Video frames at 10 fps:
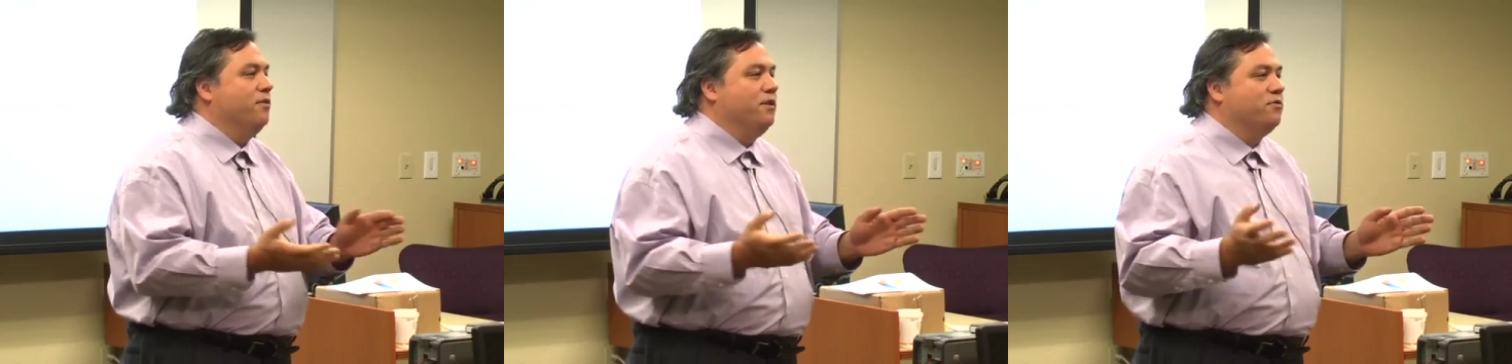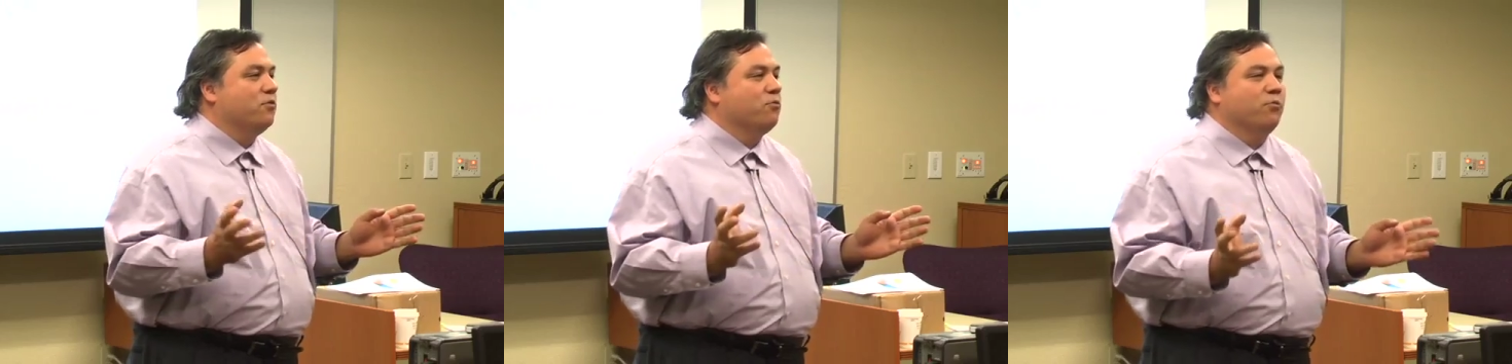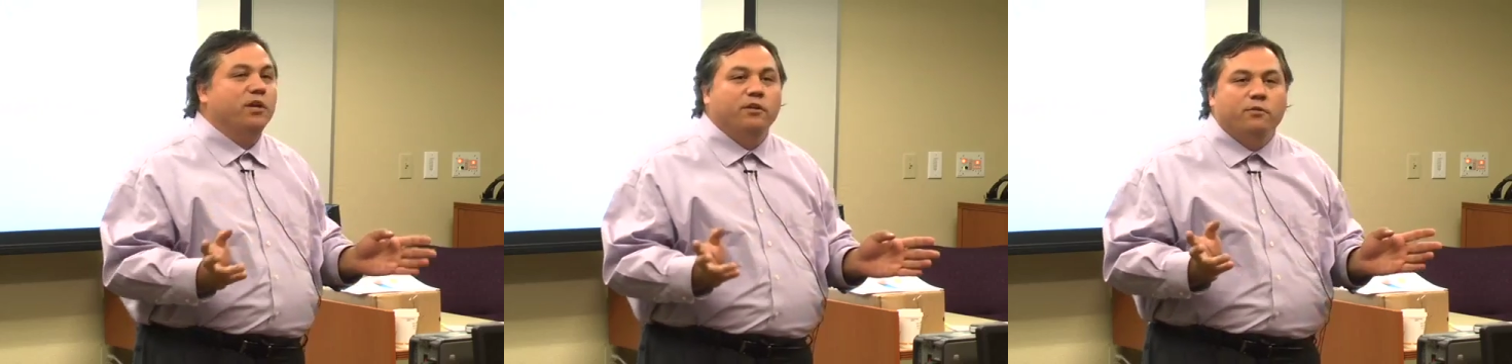these are
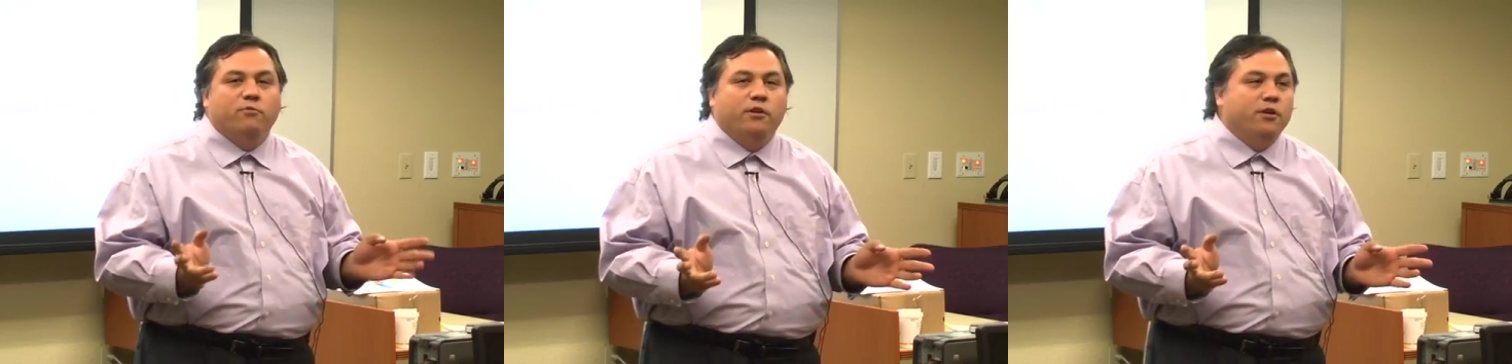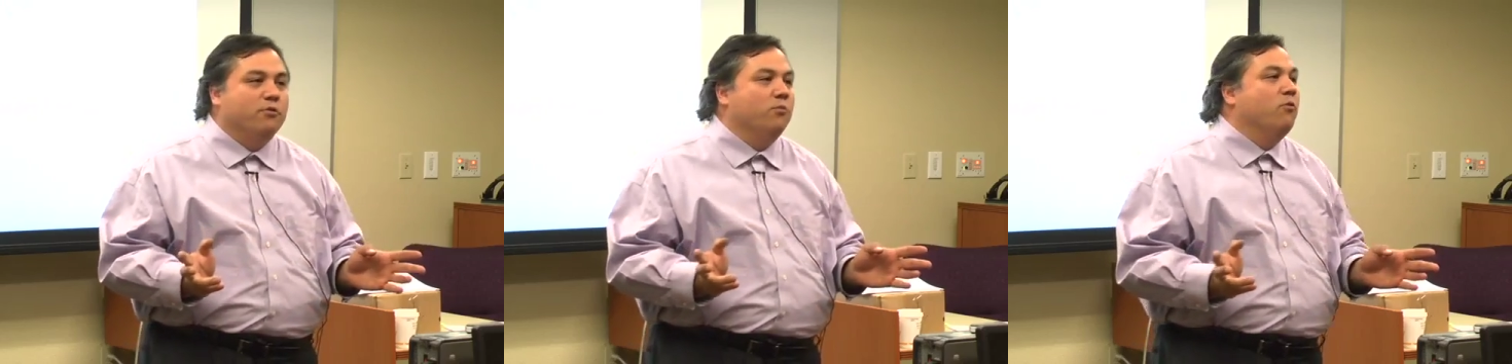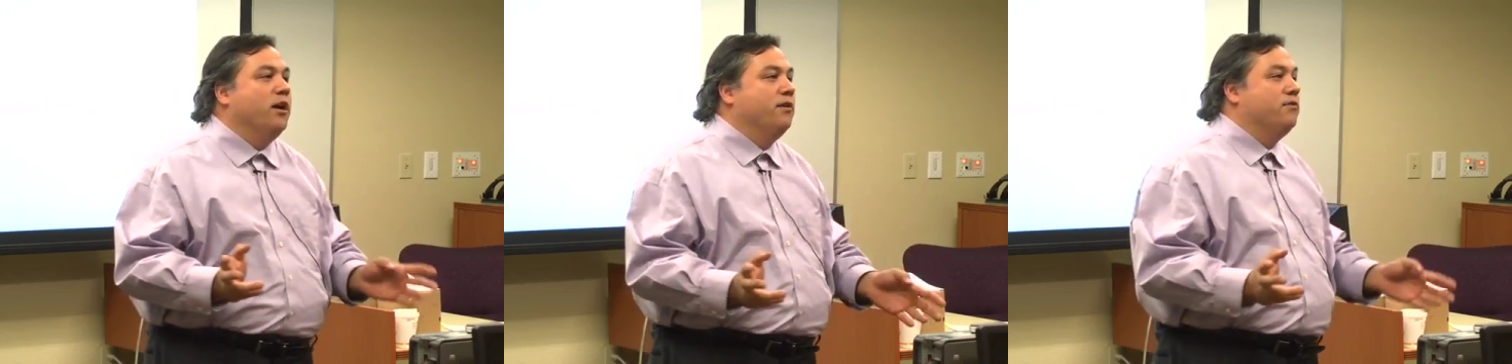really, really good
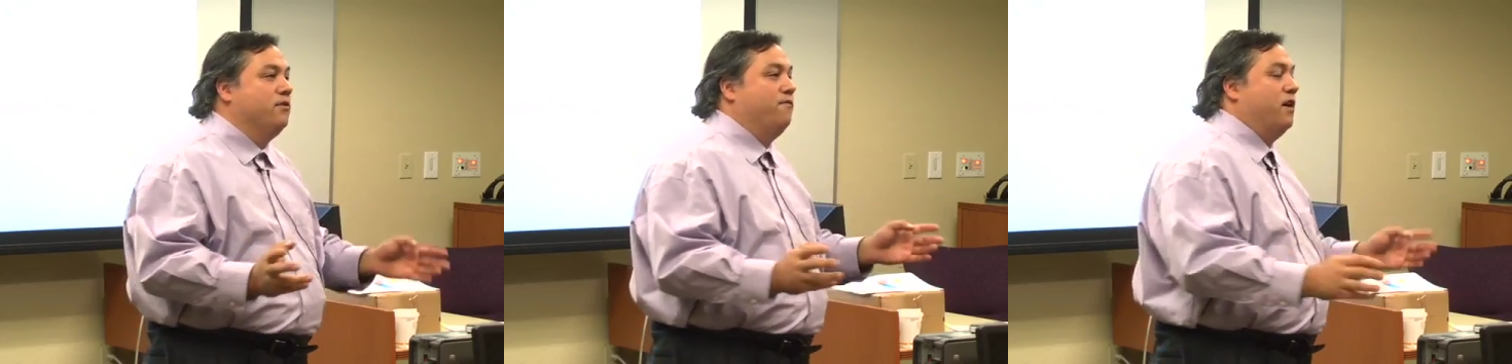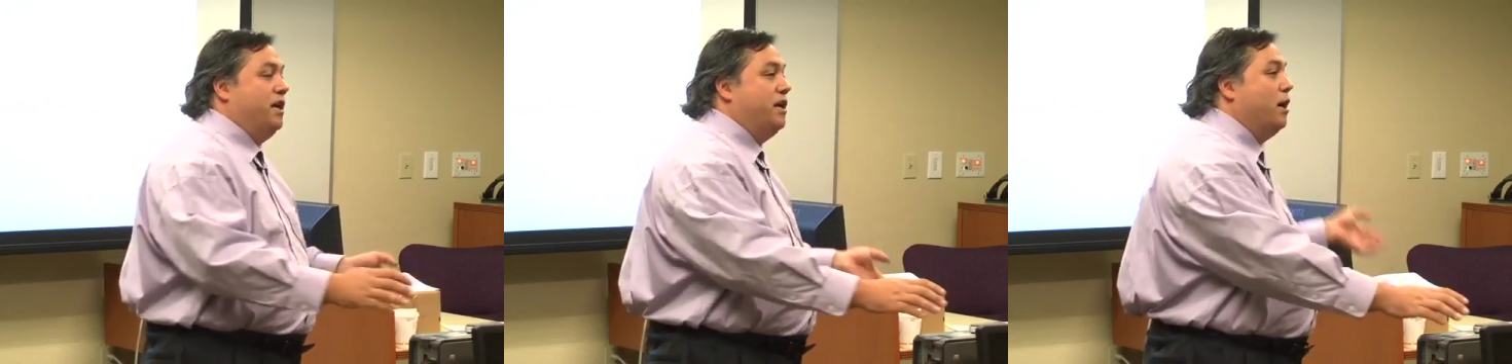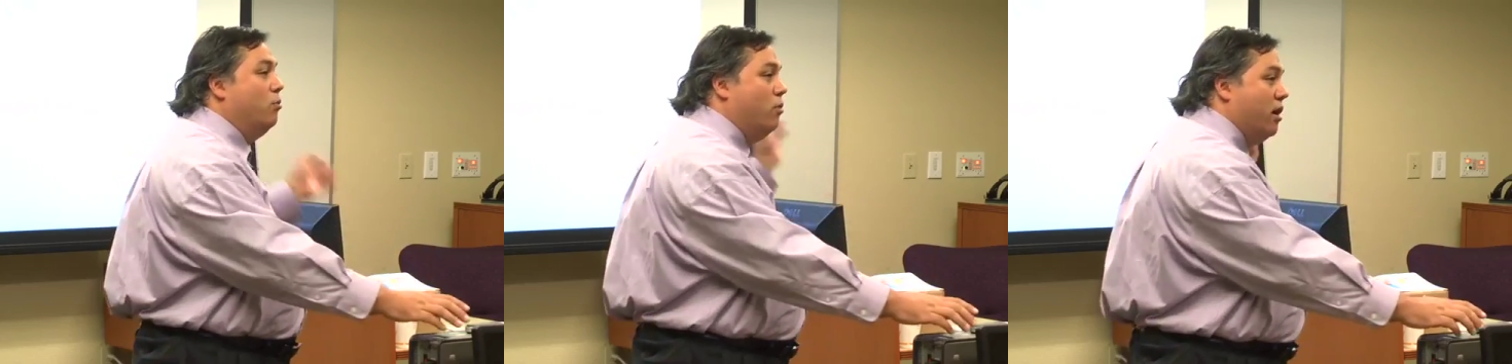ways to find
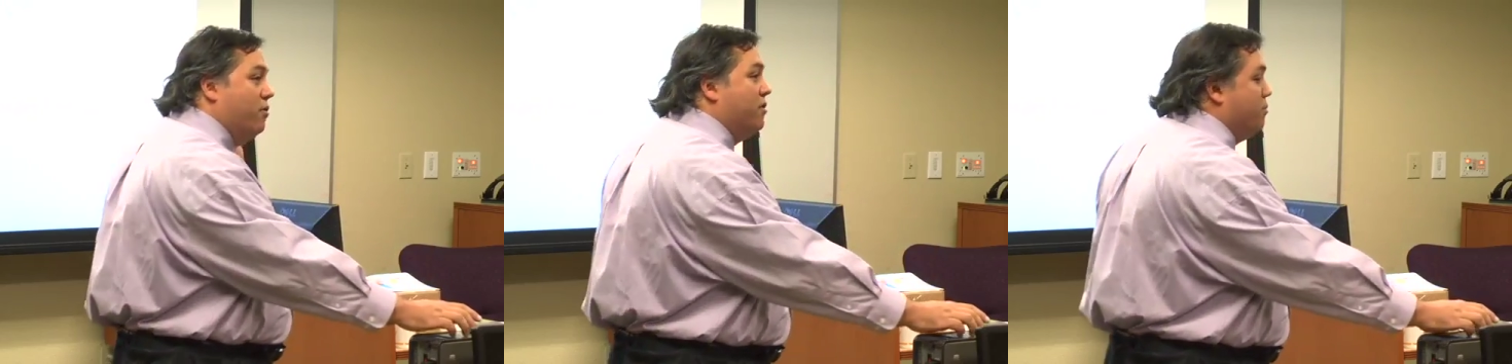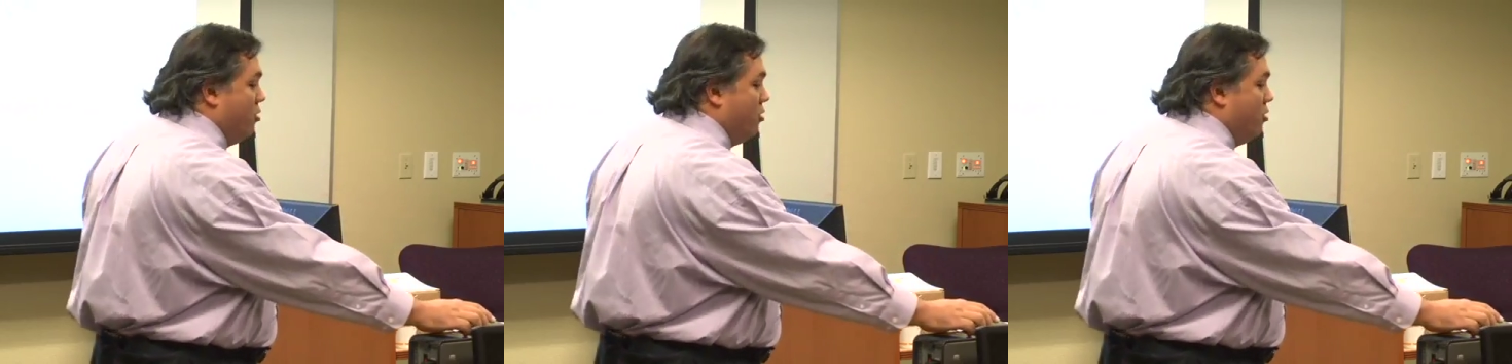out where this